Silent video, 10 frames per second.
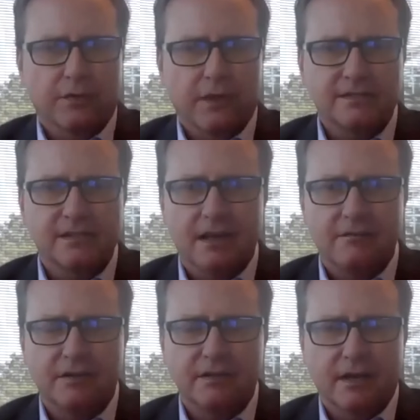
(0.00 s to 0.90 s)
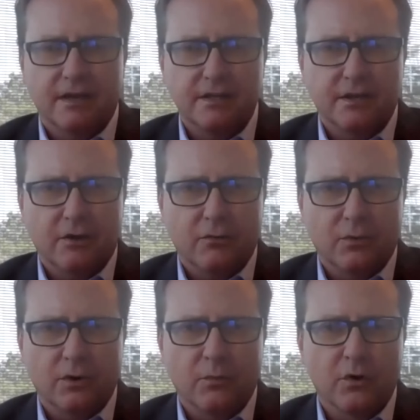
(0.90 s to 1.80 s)
Thanks, David.
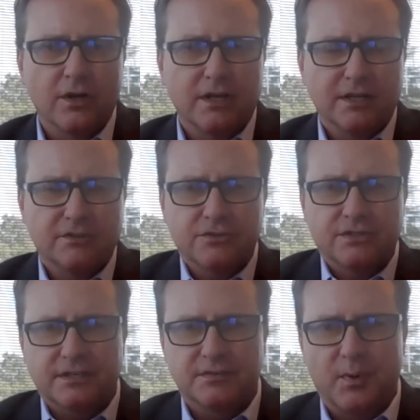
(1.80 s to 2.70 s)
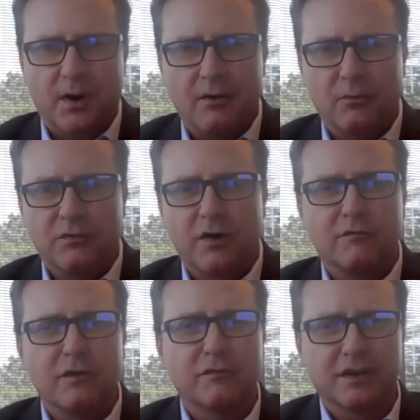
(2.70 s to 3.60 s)
We're in an interesting spot with
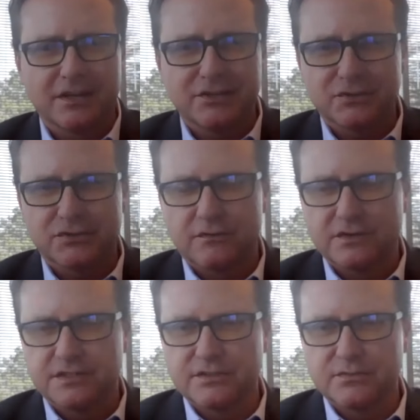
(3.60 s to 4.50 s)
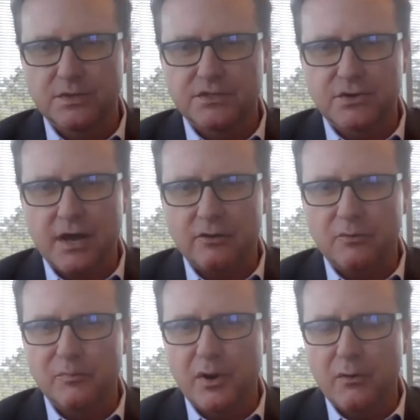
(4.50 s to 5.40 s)
Volvo Financial Services. We
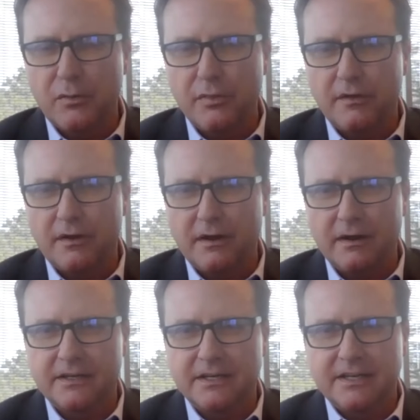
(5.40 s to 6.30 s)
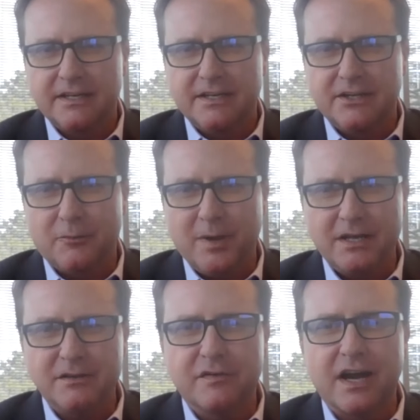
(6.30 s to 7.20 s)
straddle both,
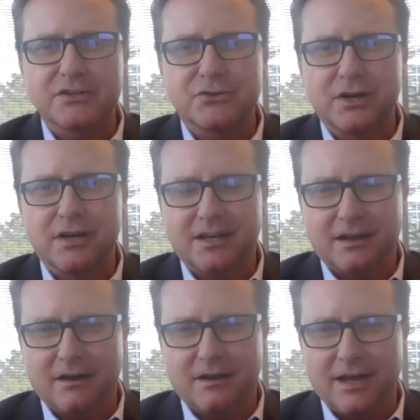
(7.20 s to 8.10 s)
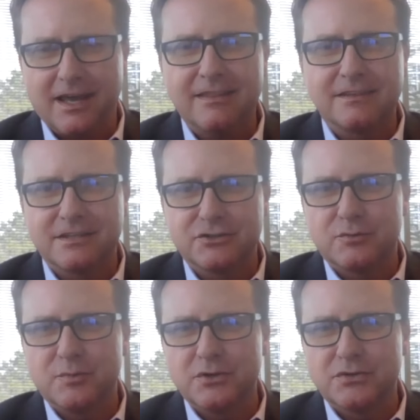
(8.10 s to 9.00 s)
manufacturing and the
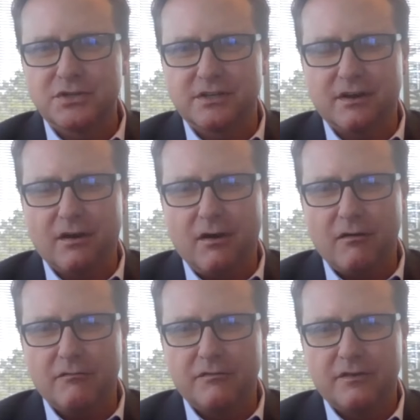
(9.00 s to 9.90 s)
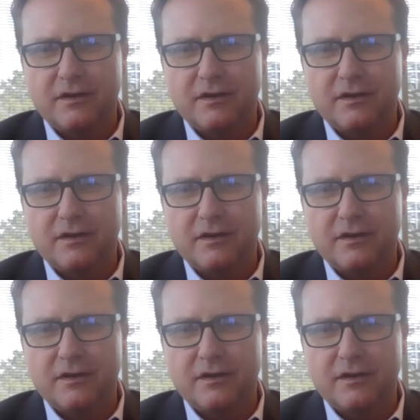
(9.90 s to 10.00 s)
distribution of